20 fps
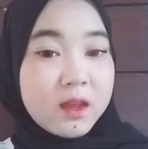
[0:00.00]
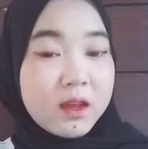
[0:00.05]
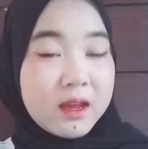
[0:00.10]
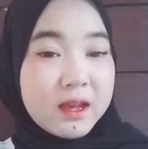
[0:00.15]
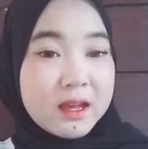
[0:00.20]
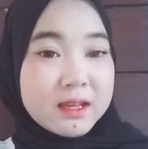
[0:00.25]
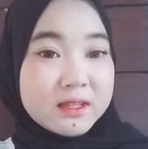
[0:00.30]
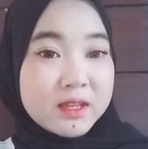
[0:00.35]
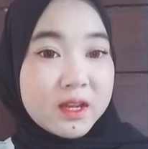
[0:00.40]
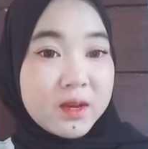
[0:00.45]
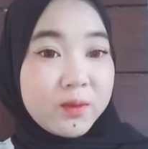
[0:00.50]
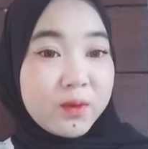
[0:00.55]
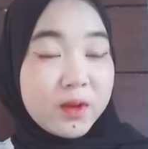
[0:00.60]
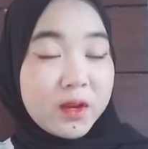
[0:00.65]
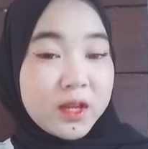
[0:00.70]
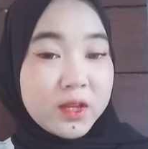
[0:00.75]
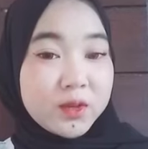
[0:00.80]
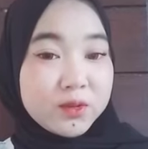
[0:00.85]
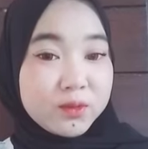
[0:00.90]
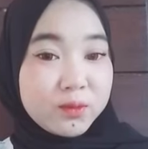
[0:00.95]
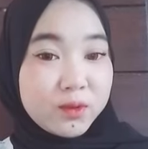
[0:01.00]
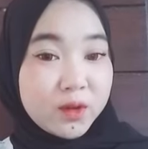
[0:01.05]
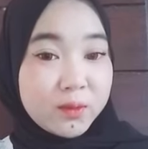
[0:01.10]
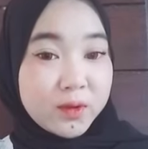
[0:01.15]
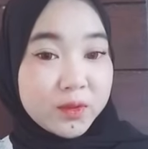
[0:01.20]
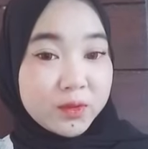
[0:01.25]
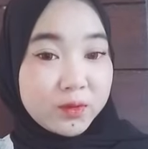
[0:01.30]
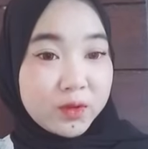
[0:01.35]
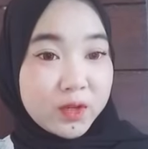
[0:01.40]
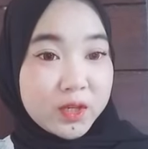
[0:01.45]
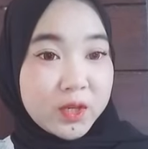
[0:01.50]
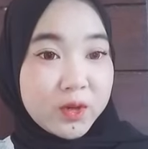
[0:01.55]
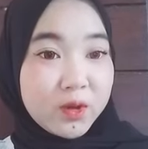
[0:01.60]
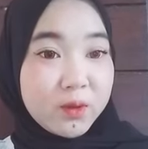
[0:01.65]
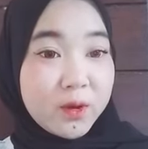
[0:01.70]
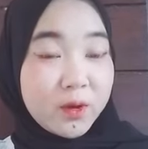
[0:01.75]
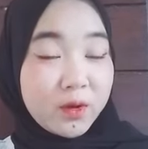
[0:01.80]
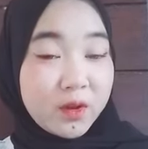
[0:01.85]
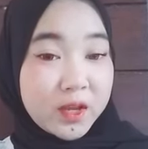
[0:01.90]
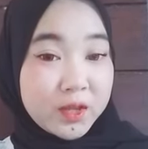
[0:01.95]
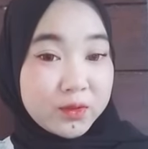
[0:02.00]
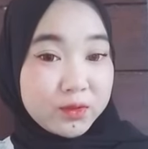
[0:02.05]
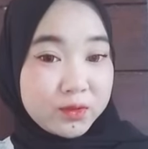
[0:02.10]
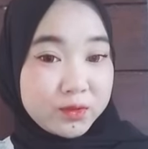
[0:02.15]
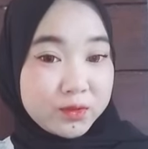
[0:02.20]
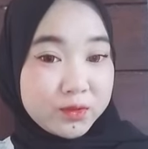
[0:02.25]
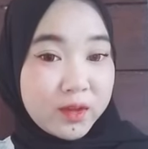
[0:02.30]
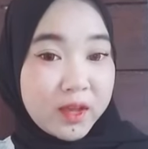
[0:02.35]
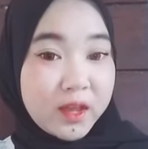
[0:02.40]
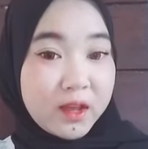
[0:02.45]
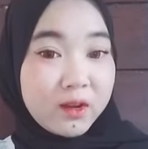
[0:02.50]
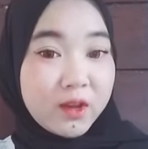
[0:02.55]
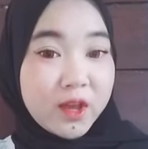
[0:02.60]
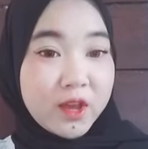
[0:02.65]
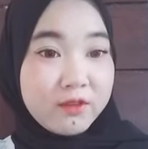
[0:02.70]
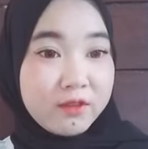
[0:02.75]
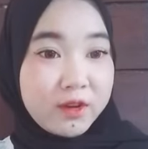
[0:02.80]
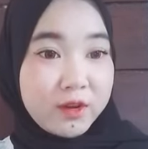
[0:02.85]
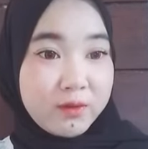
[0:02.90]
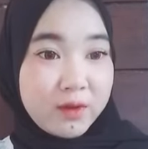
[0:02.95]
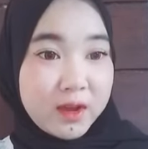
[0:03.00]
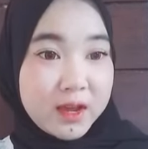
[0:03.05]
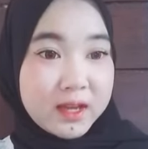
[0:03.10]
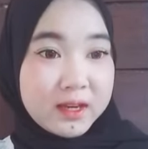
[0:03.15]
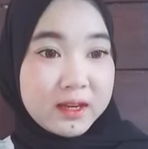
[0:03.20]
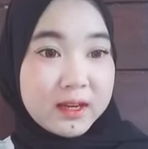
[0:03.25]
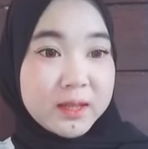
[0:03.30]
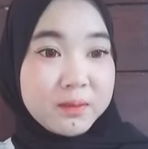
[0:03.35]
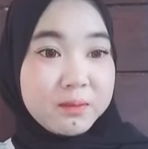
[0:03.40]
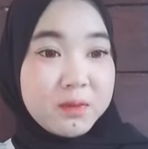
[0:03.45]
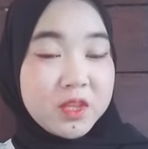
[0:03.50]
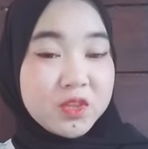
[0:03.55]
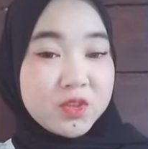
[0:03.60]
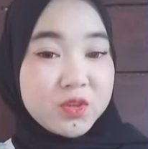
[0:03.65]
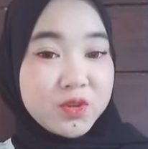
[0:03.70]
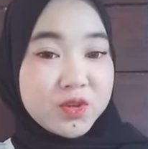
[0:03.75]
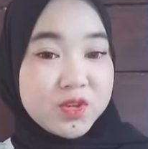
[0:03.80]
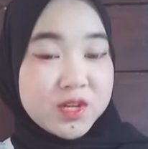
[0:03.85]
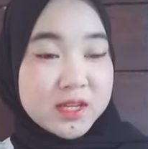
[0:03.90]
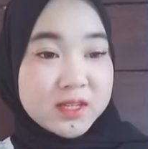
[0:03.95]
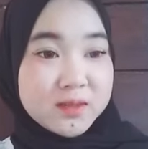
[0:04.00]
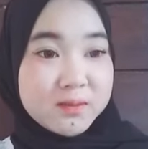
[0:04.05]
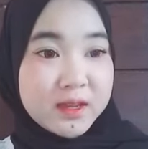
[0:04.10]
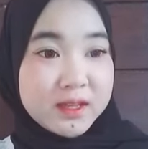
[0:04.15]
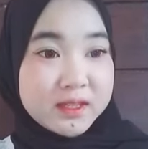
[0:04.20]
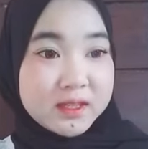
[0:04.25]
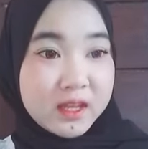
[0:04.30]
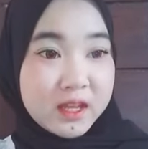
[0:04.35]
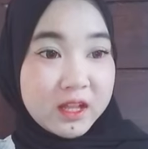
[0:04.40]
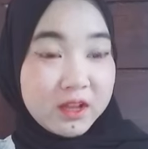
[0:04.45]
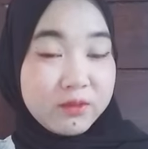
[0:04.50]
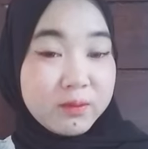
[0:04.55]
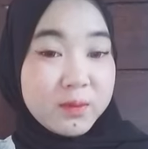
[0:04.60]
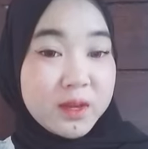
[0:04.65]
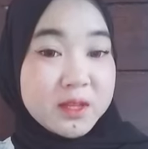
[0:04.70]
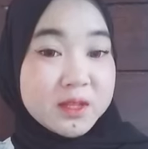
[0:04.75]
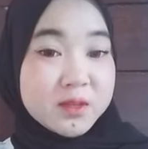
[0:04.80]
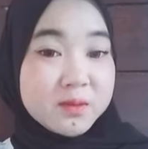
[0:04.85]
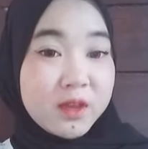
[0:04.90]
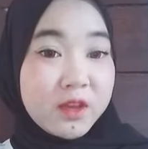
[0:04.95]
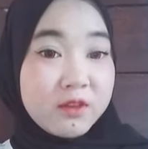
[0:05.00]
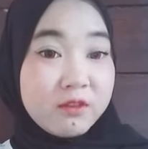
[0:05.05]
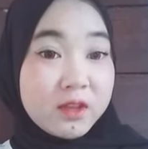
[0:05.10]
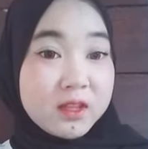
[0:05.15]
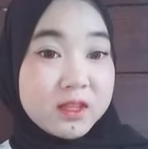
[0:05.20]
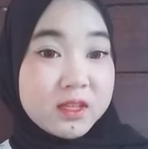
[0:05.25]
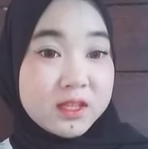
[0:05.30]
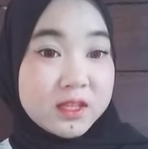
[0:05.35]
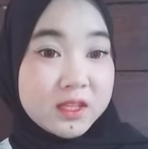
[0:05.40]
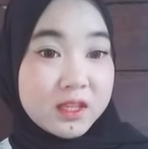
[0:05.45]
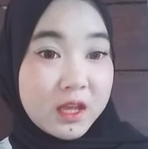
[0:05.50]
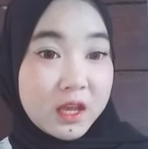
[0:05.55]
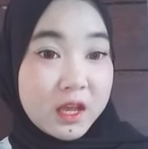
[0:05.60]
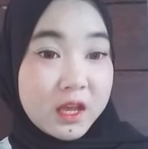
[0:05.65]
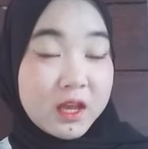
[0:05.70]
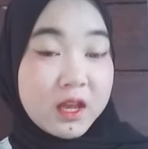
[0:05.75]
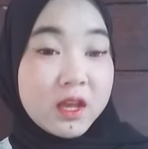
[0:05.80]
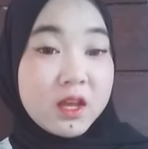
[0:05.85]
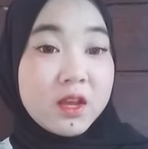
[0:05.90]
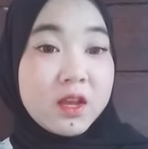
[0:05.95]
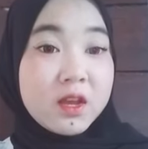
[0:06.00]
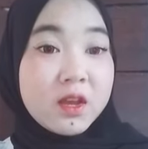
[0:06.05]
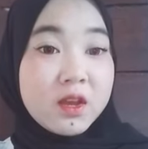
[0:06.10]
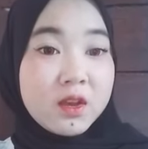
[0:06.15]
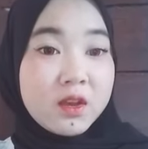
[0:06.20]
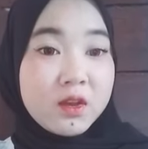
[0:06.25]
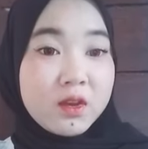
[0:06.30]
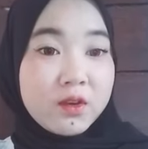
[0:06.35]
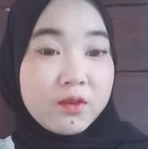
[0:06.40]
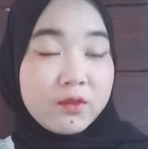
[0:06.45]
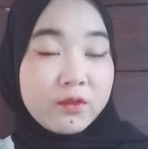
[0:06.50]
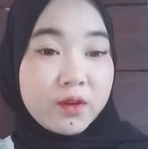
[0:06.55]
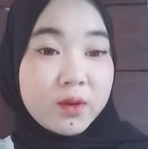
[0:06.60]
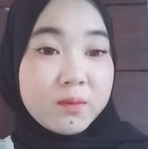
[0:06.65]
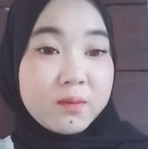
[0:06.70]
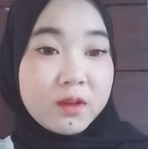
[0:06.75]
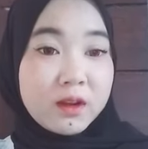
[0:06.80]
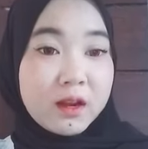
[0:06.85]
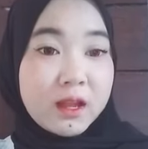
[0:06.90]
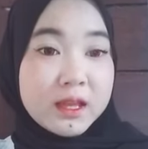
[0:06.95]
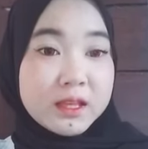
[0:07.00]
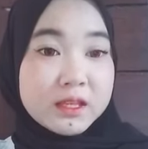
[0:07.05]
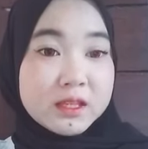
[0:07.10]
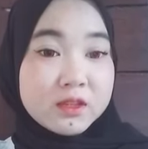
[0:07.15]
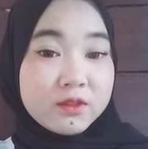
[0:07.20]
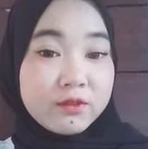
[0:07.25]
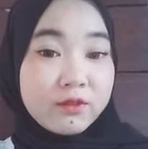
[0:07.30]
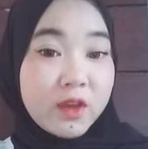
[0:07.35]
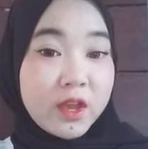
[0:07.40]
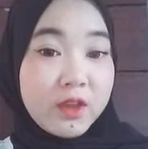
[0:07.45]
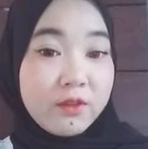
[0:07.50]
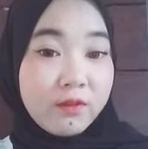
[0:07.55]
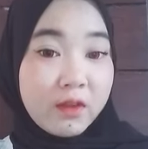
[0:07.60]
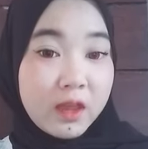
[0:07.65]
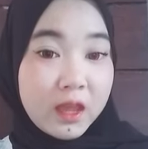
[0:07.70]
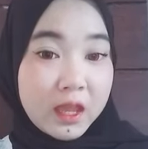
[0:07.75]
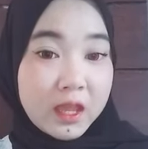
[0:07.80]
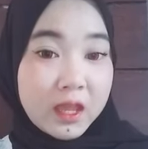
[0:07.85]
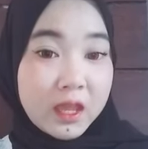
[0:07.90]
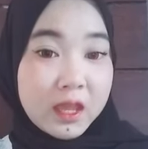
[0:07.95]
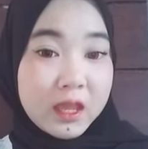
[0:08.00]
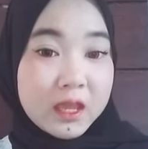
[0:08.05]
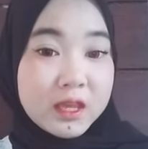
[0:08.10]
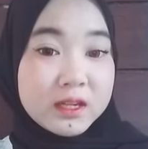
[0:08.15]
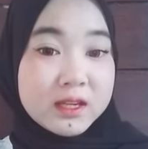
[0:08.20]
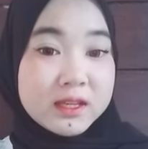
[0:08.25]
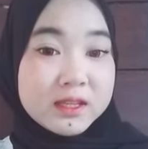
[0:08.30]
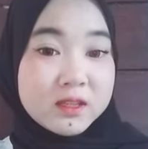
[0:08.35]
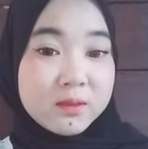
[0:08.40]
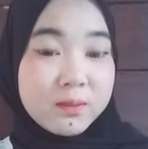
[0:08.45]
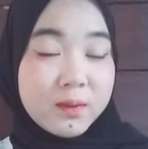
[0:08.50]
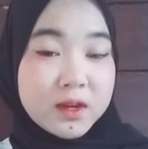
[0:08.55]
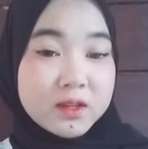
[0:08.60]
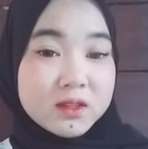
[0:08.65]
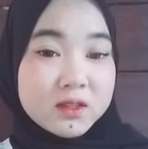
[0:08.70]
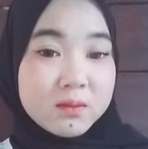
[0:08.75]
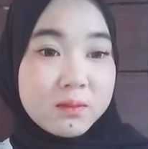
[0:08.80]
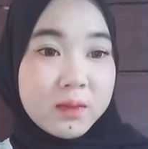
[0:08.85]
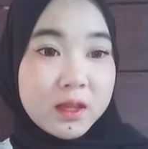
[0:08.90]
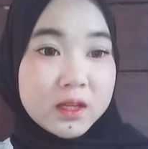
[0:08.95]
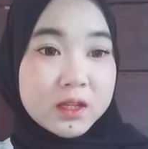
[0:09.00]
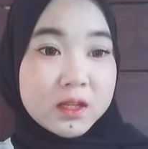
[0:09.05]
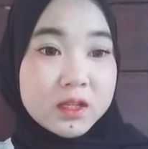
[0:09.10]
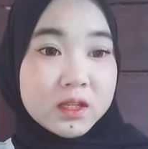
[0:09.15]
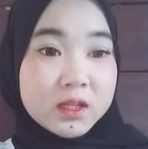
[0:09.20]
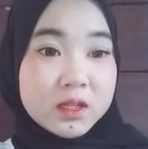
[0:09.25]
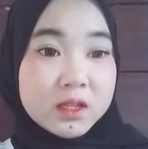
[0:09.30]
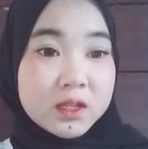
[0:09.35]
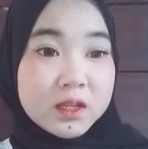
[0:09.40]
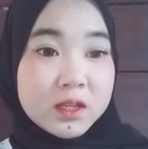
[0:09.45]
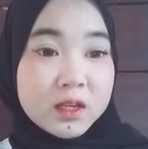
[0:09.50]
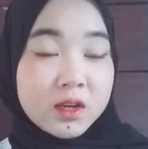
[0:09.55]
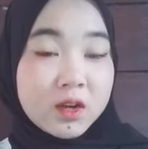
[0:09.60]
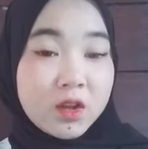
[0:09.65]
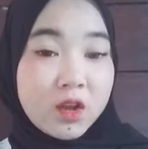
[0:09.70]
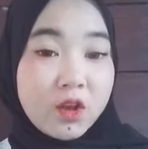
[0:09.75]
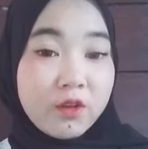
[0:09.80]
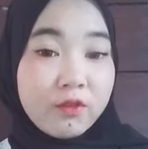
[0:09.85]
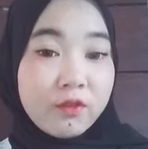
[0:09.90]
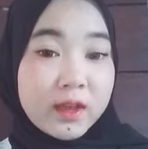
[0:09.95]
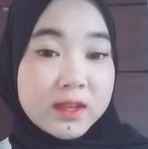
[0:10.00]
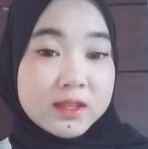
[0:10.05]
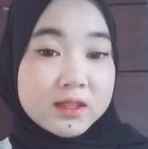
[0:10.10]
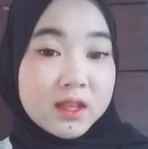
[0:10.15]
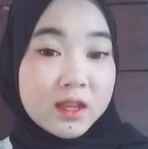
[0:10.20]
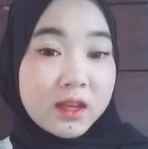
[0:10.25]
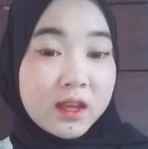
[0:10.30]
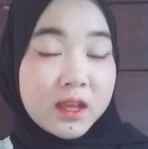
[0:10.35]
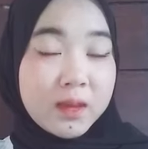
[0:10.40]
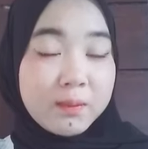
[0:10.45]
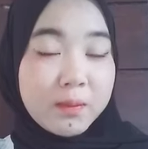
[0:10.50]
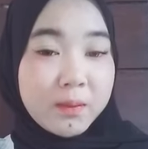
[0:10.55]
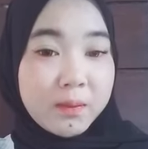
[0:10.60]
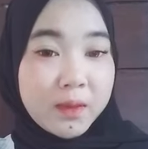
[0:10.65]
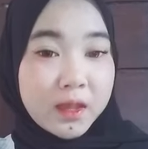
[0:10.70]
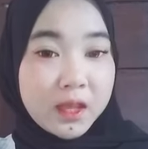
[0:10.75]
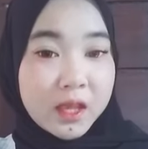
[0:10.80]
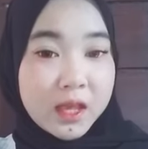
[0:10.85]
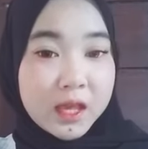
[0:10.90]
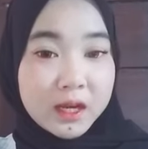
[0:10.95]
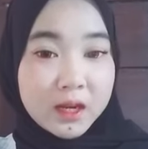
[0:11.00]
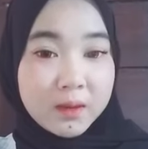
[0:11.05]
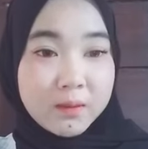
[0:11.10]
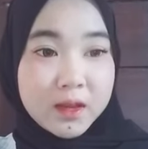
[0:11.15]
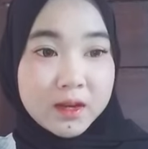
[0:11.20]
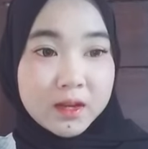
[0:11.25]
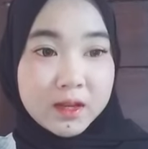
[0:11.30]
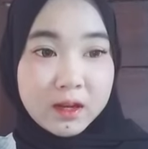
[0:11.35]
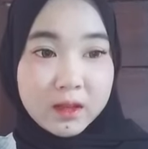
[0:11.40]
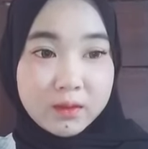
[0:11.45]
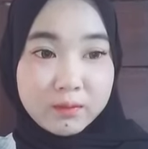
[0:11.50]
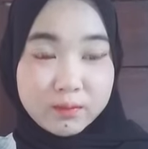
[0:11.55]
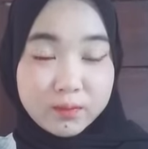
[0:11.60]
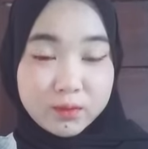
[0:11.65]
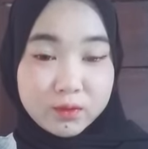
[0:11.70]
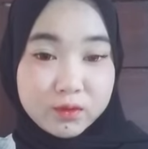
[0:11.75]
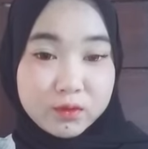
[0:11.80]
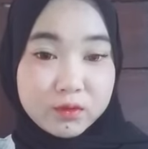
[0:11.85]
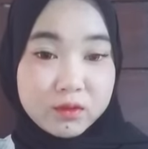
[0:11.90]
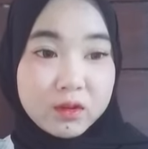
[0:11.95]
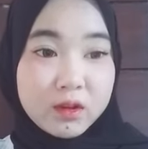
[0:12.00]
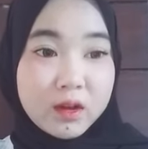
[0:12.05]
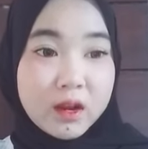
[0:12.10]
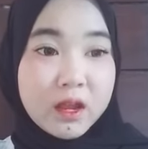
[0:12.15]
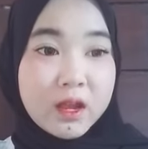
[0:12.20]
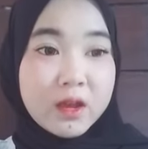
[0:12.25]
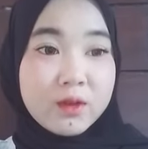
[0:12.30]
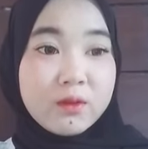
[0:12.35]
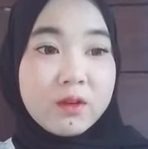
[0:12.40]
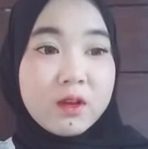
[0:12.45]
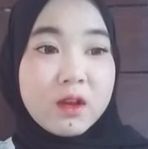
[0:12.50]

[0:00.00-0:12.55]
Assalamualaikum warahmatullahi wabarakatuh. Hello everyone, let me introduce myself. My name is Maya Francisca from class 5A, English Department of STKIP PGRI Bandar Lampung. Now,